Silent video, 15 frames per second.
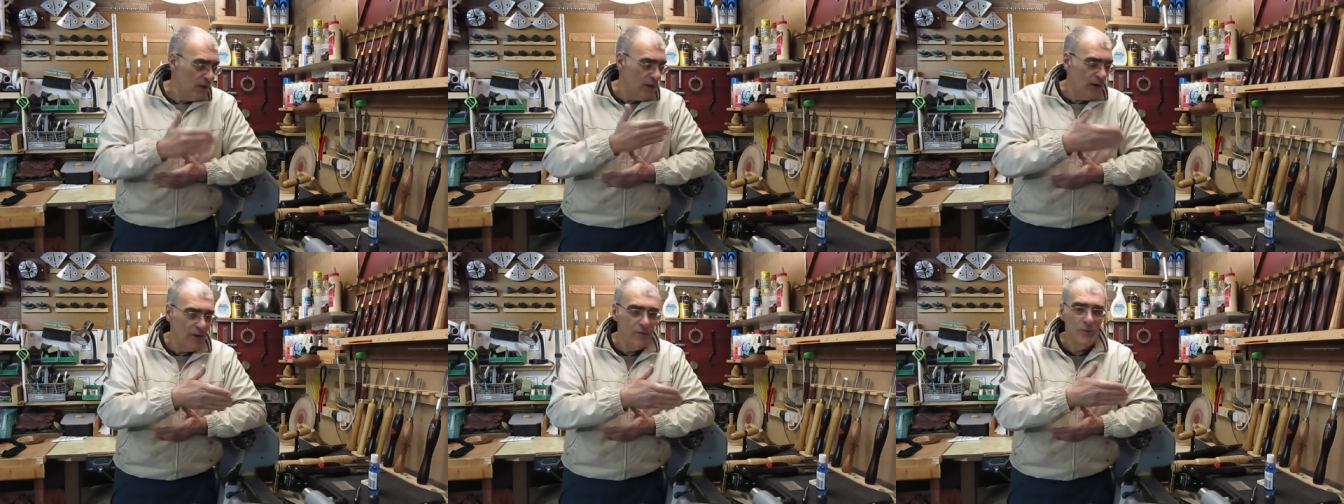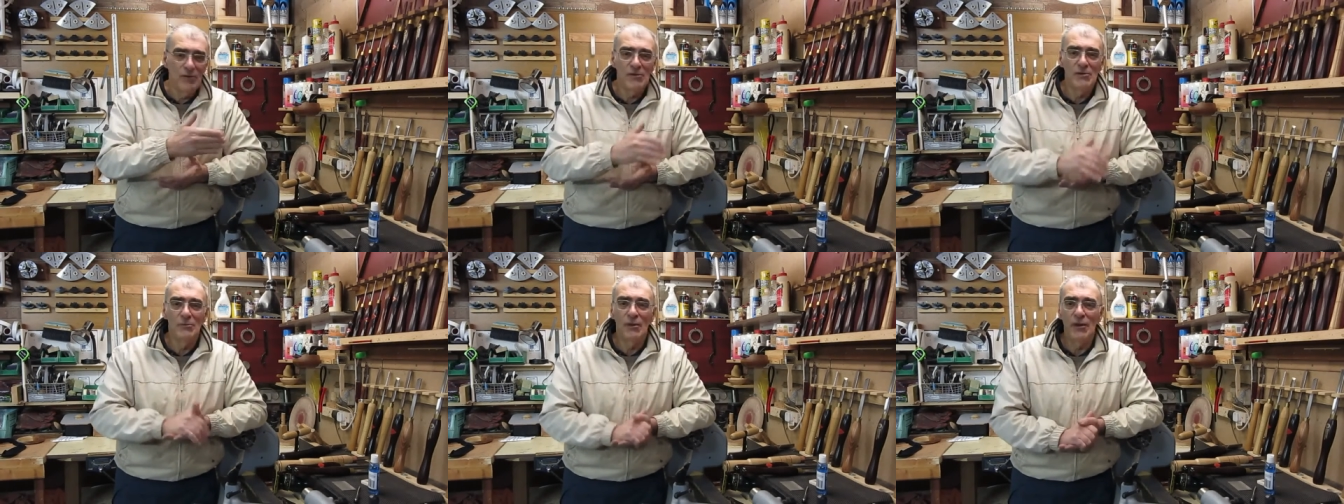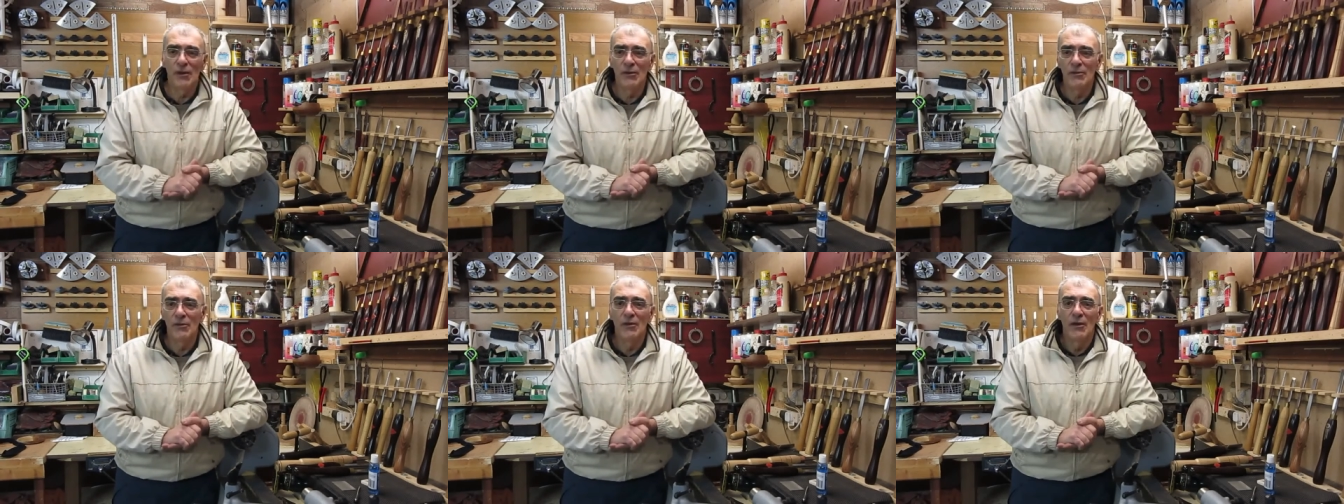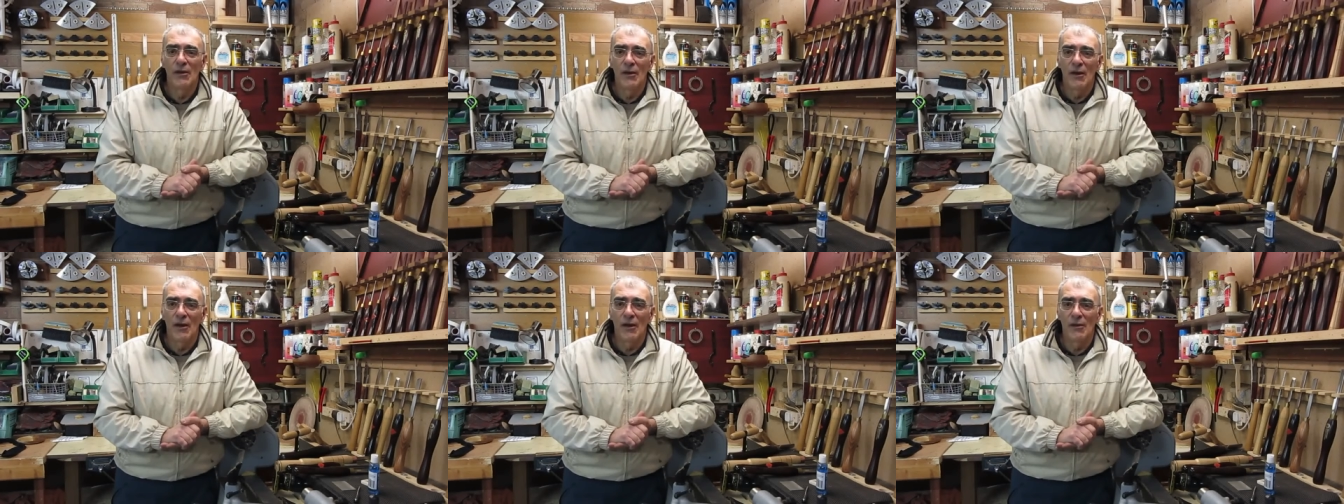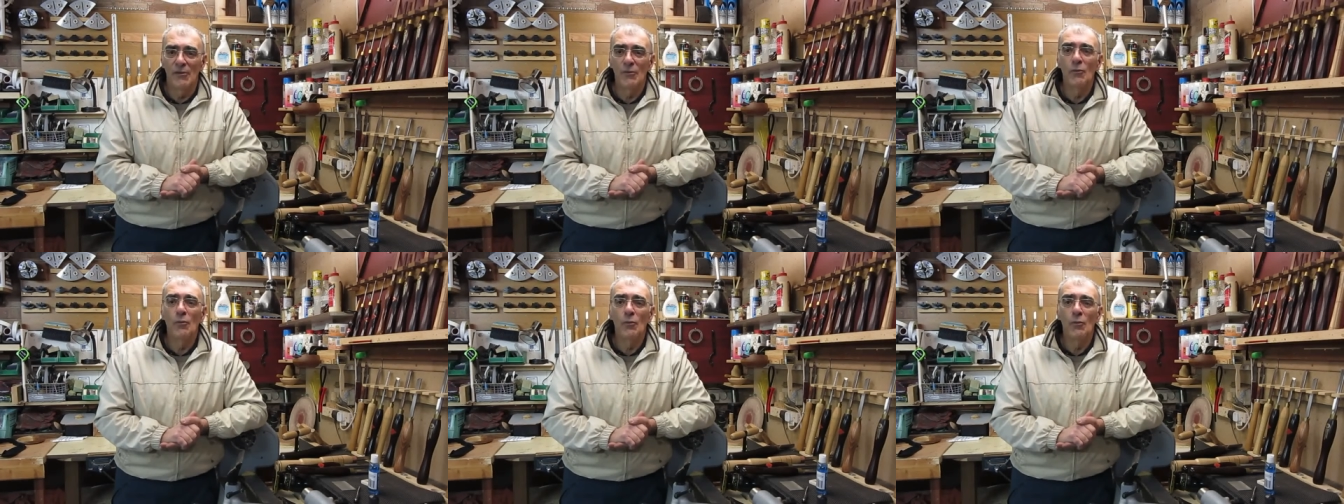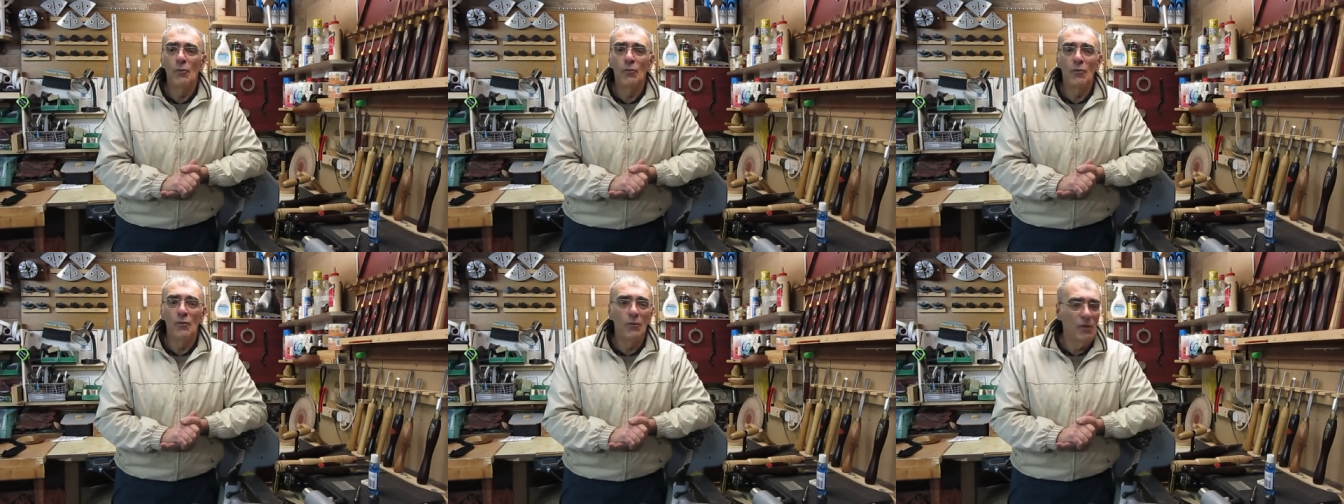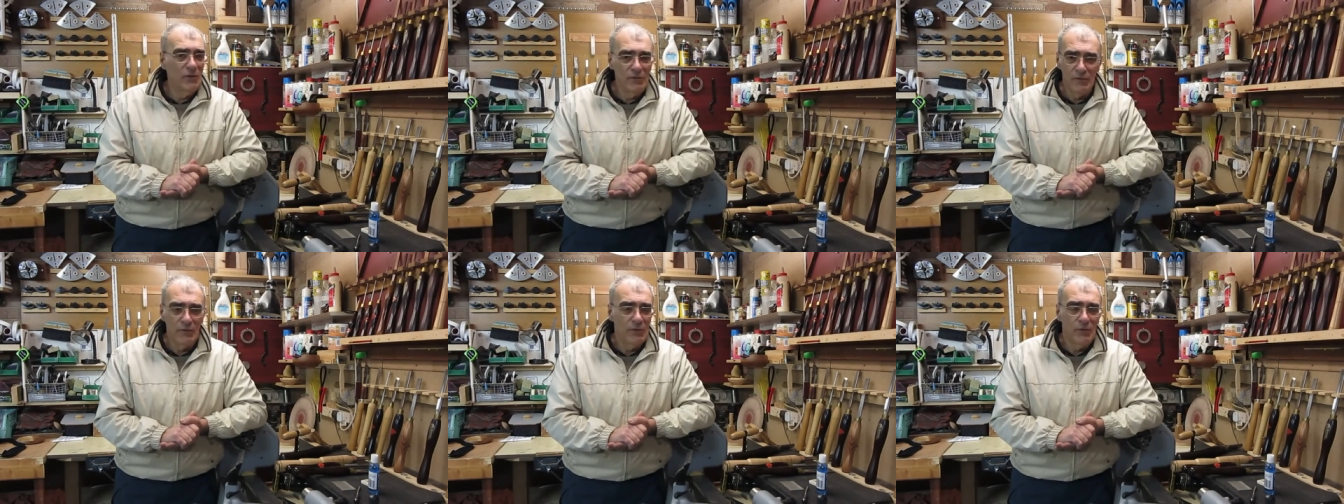how these are made and the wonderful,